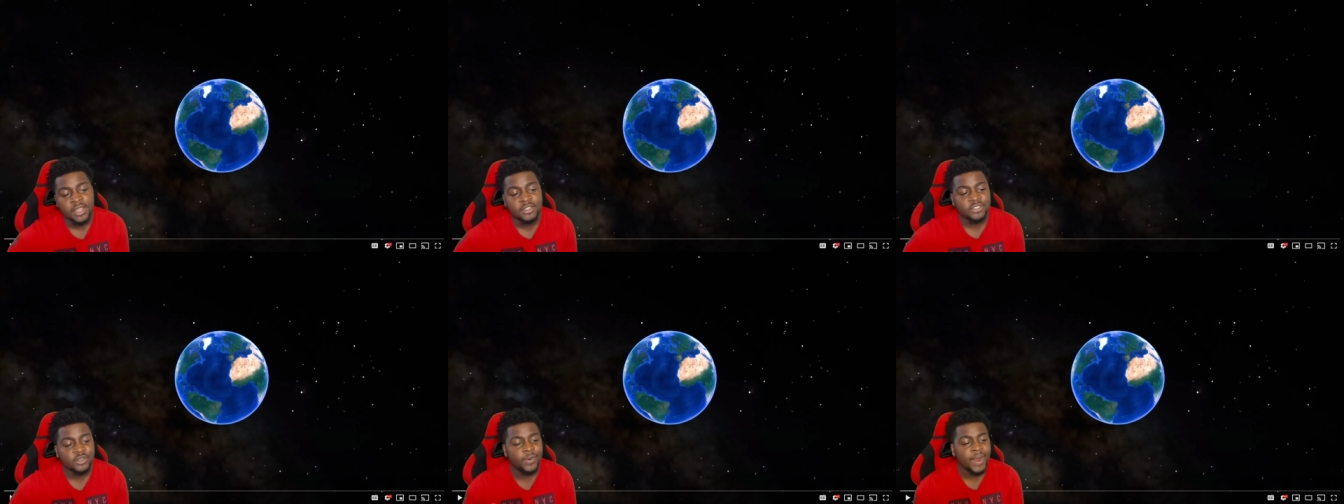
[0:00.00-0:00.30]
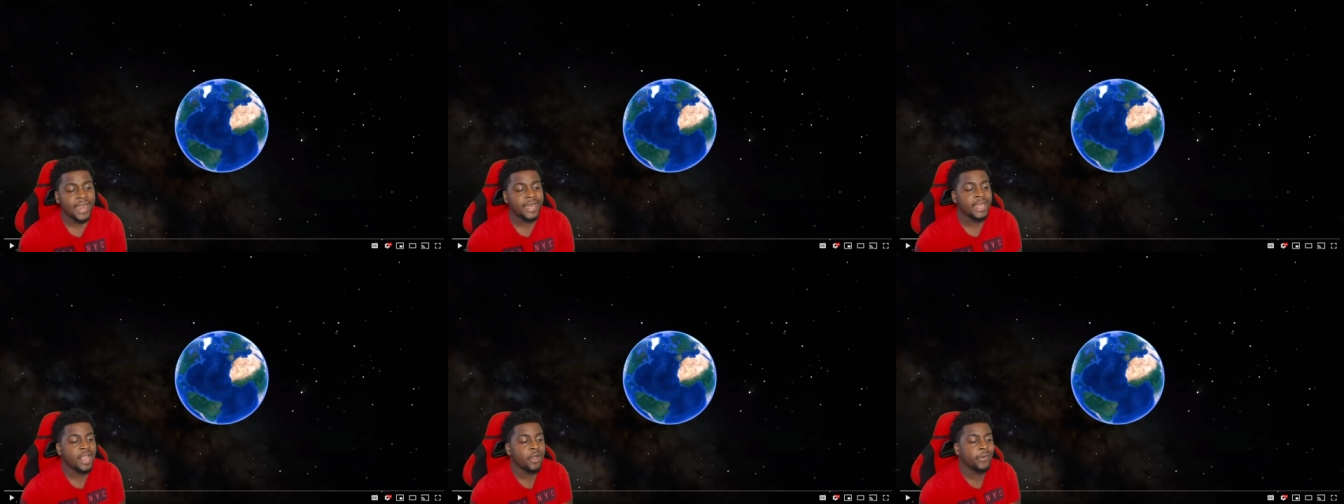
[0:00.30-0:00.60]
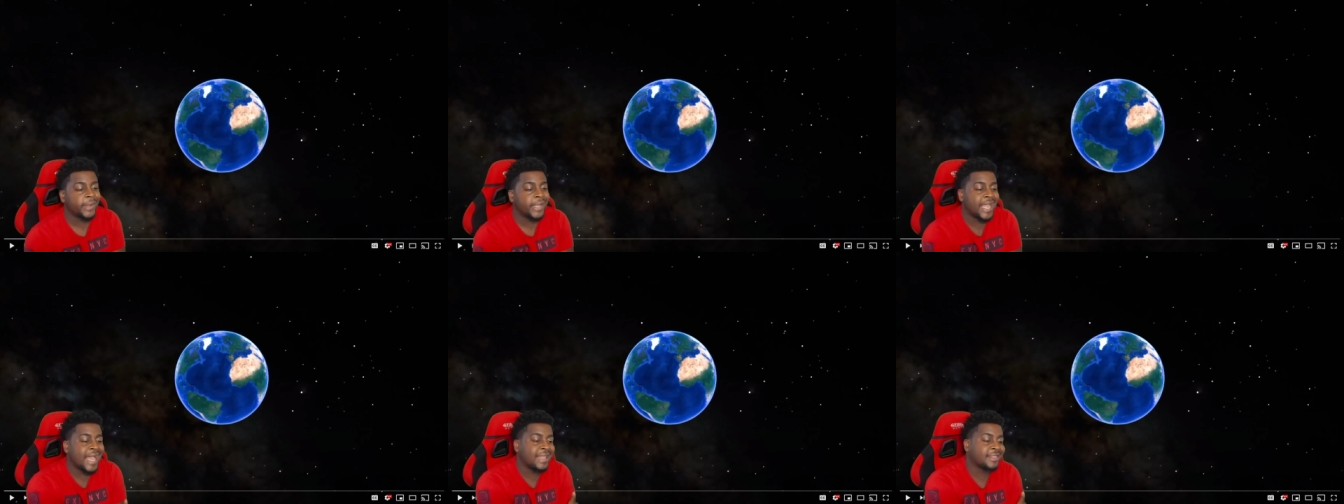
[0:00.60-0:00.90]
So right
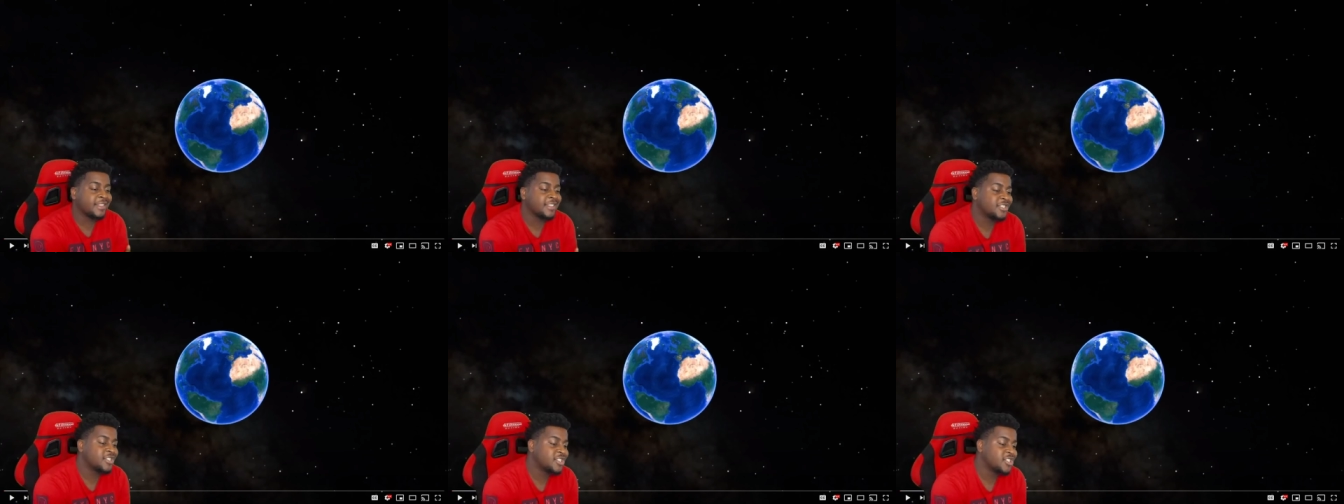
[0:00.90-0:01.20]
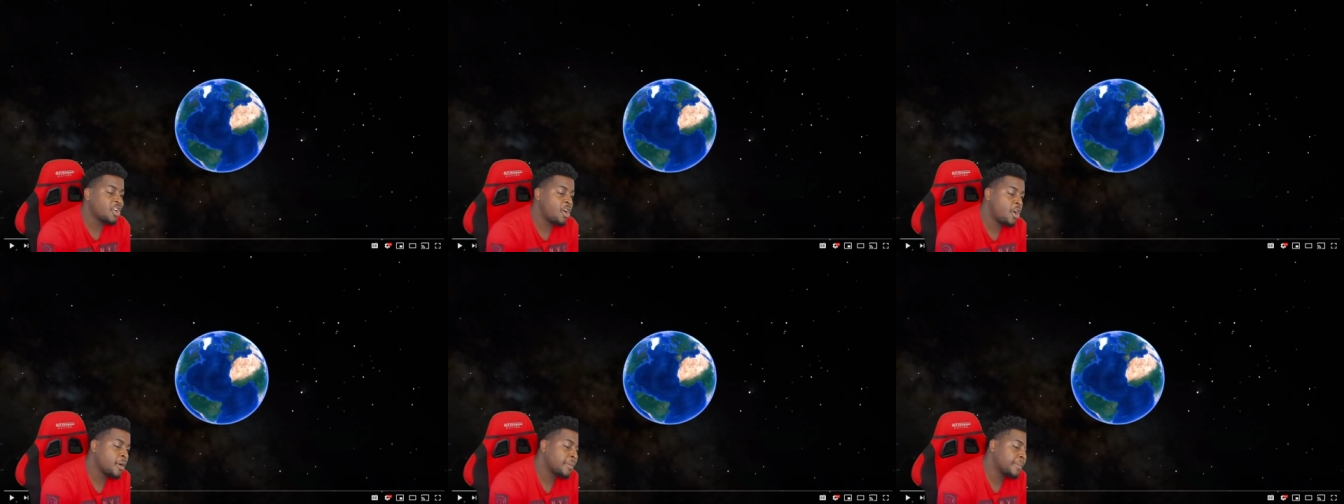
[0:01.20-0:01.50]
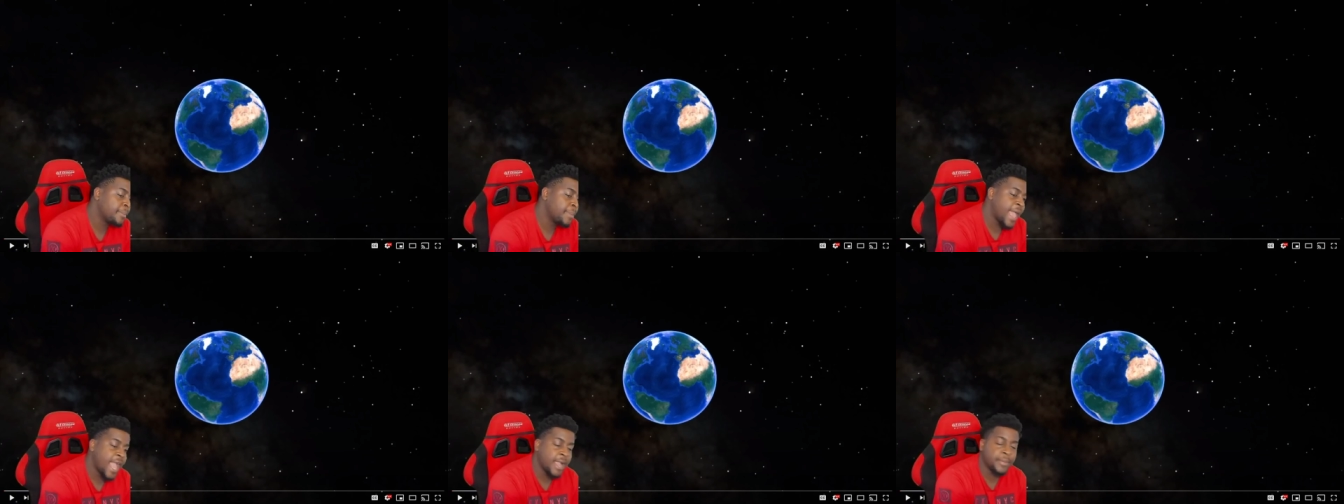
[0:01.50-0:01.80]
now we got the song
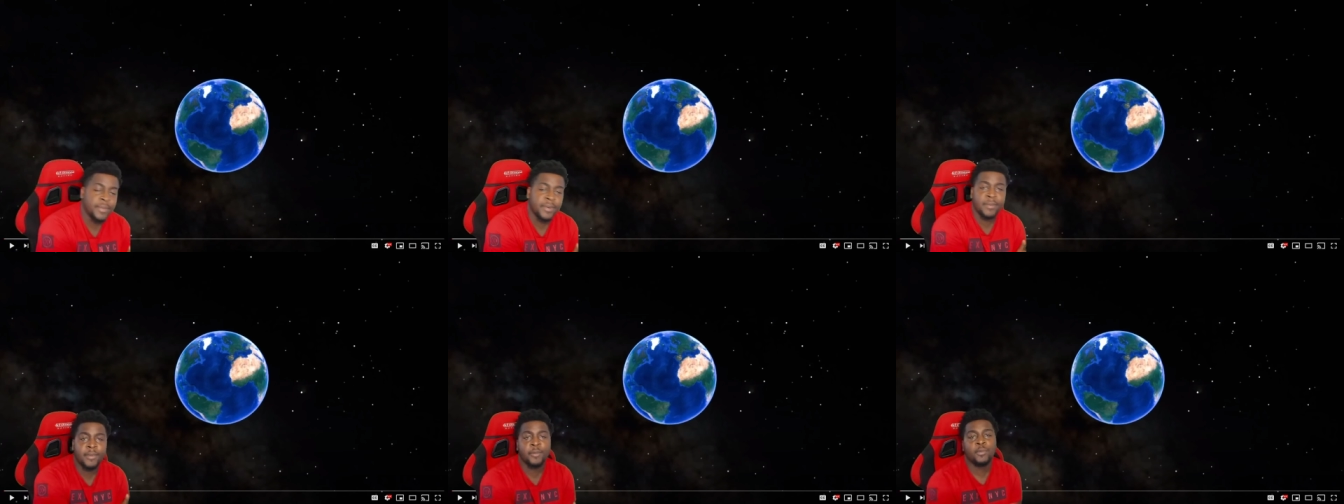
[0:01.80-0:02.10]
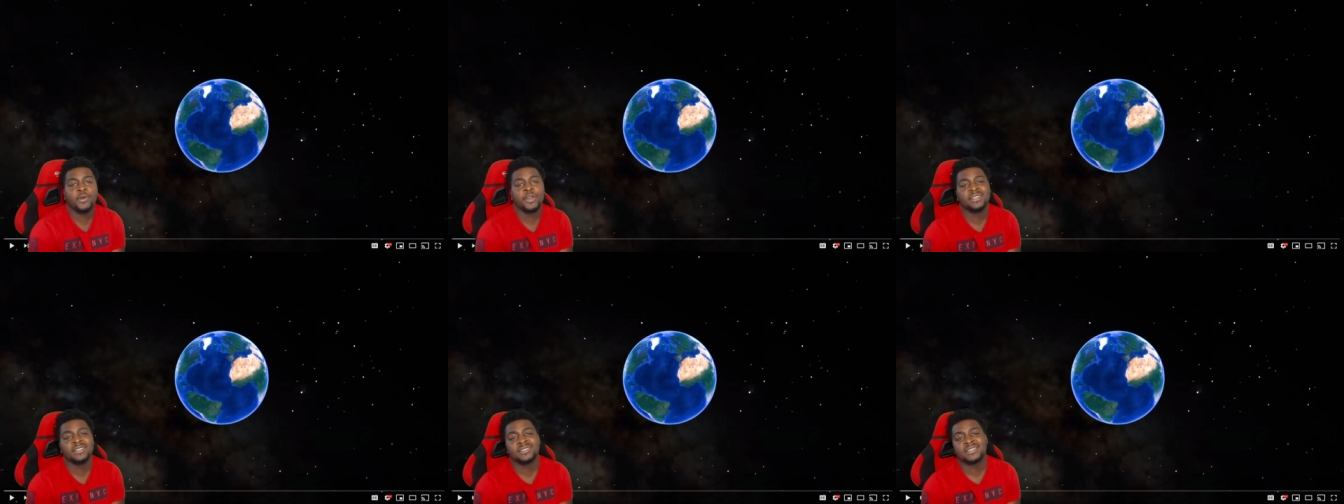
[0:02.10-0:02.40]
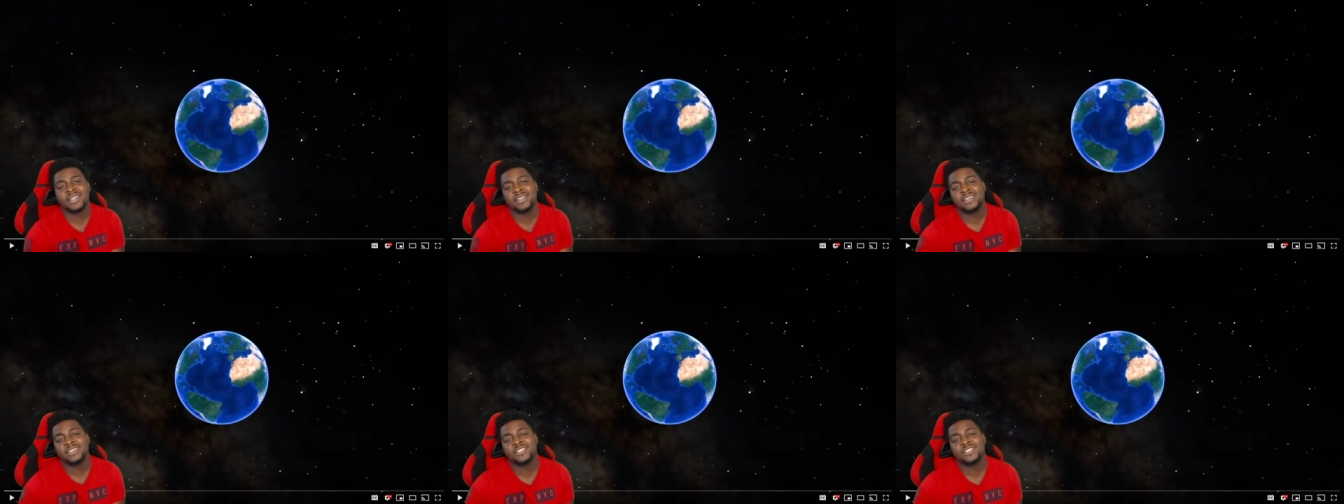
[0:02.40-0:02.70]
Back by my boy
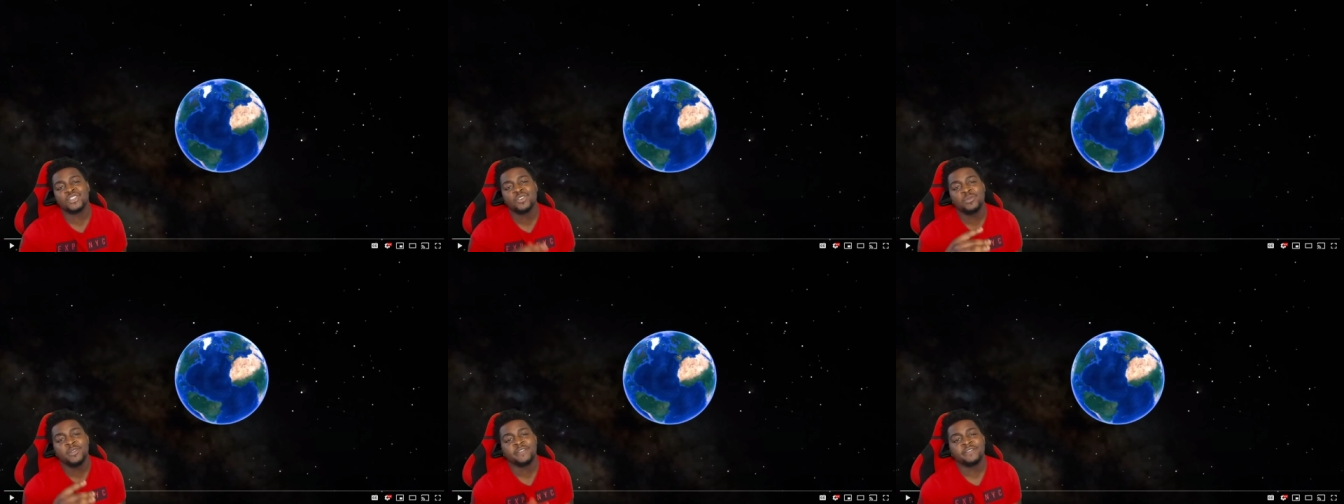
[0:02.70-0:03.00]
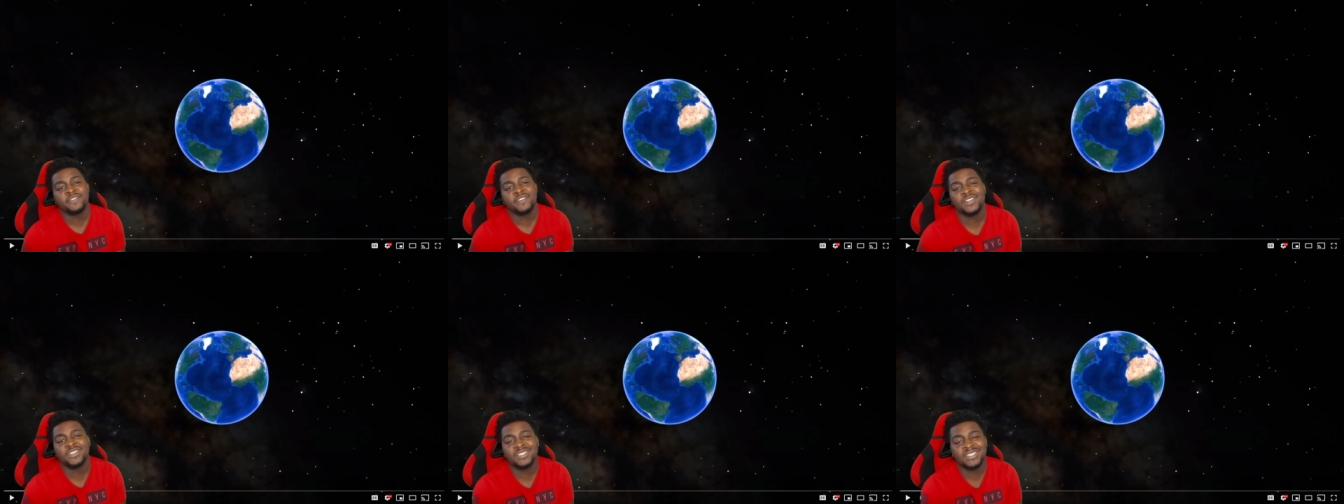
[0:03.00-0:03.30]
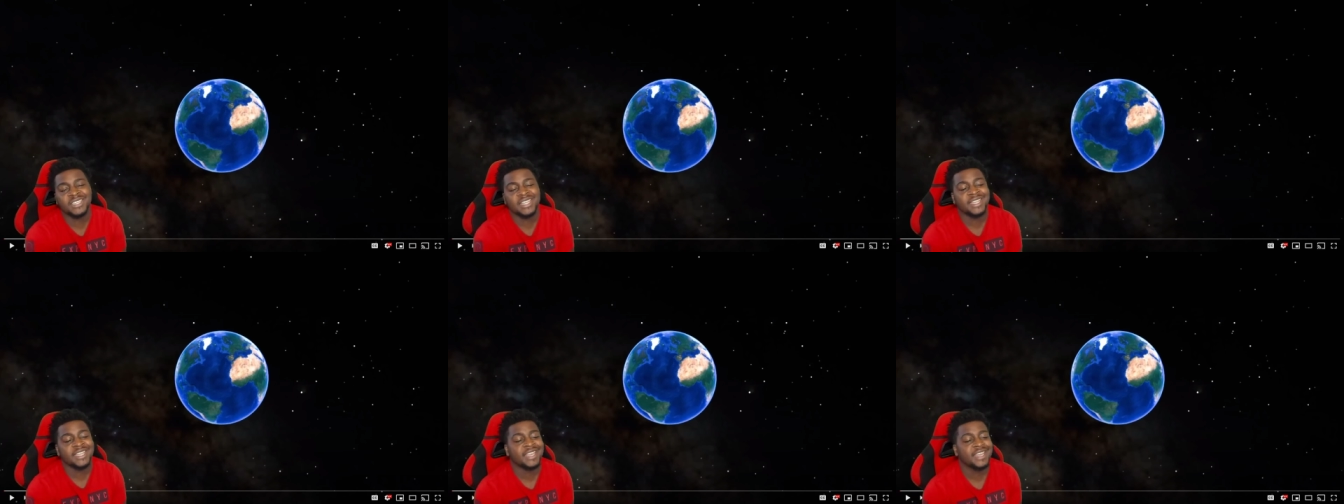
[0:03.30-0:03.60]
Slender. It's gonna be the
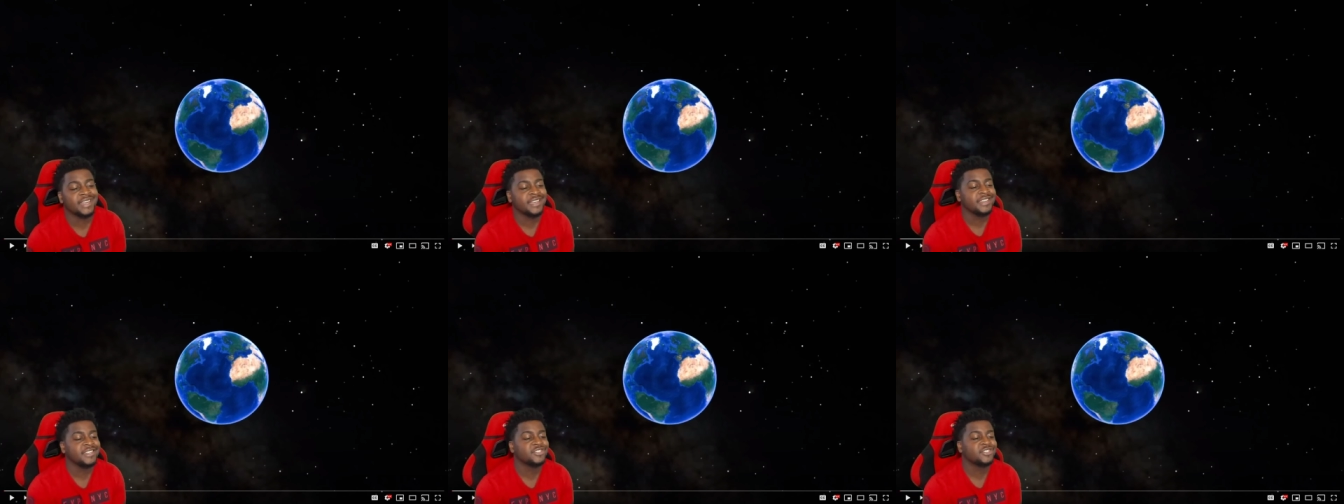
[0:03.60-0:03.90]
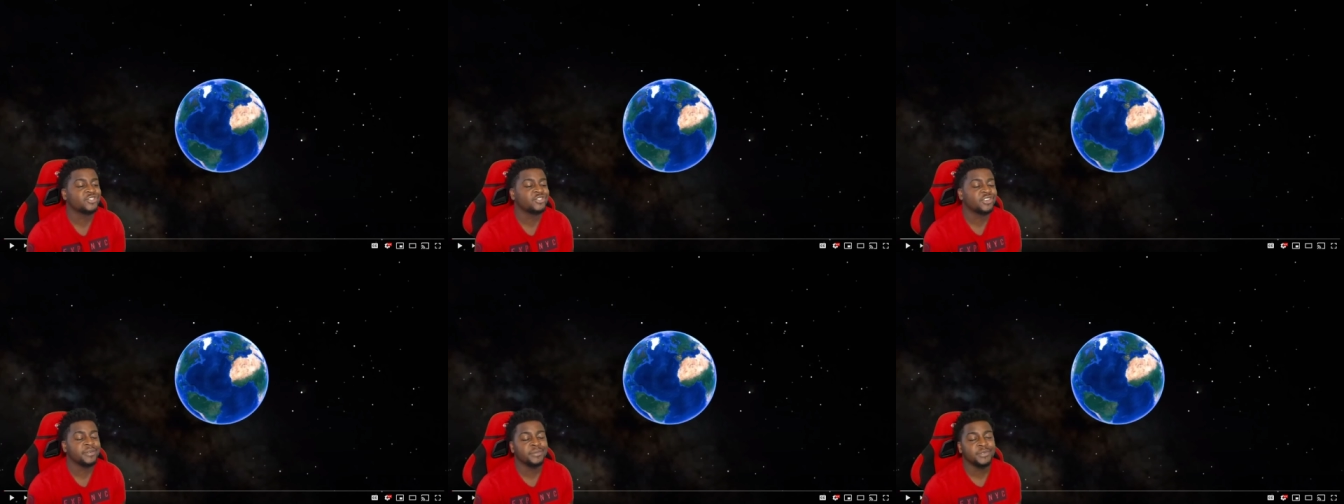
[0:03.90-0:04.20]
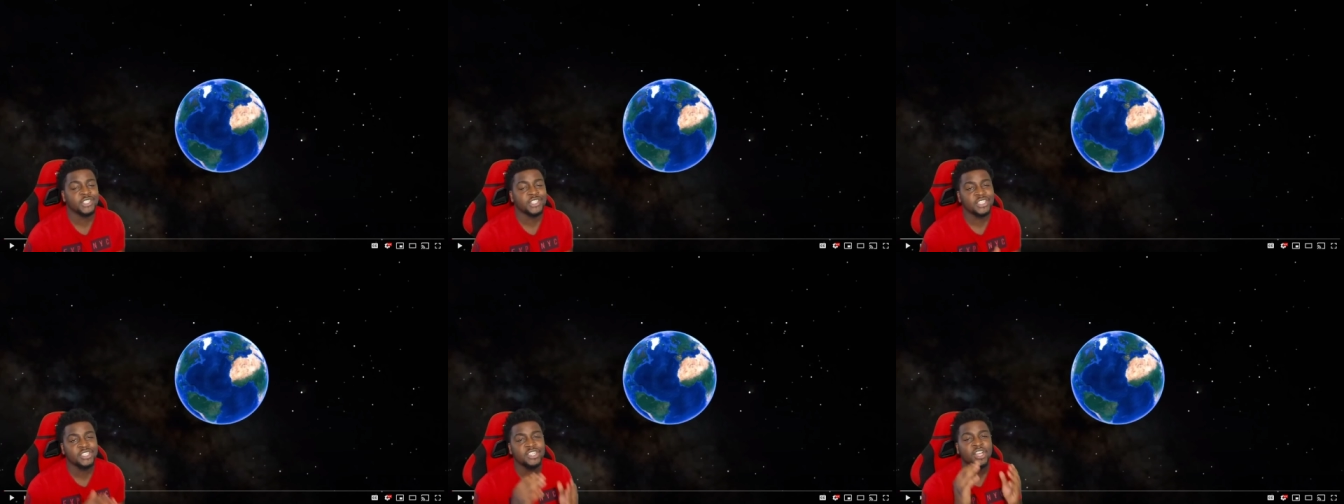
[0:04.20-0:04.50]
first link in the
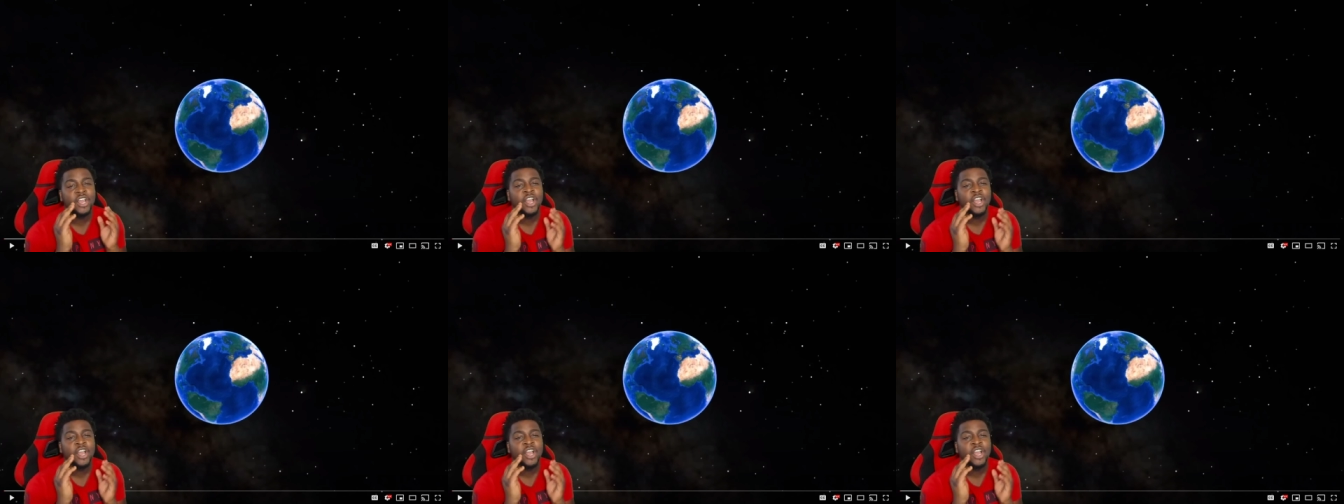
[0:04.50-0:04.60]
description.